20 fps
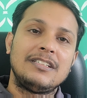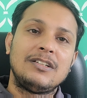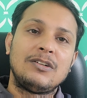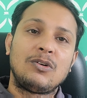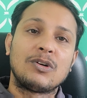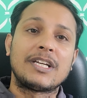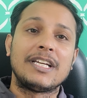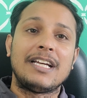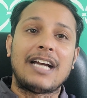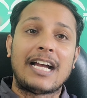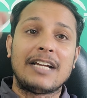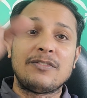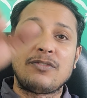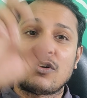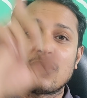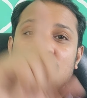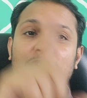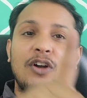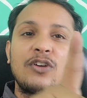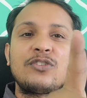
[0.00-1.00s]
Okay, I
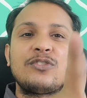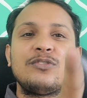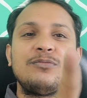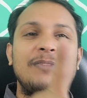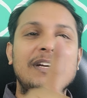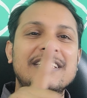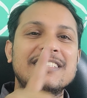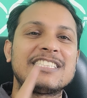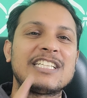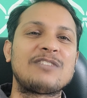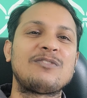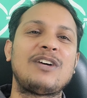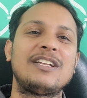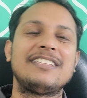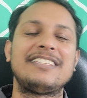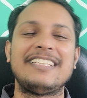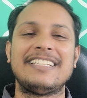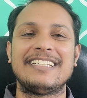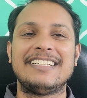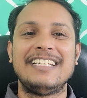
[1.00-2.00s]
forgot to mention one
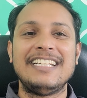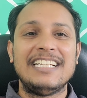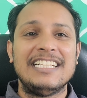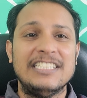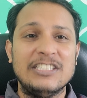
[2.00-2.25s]
thing.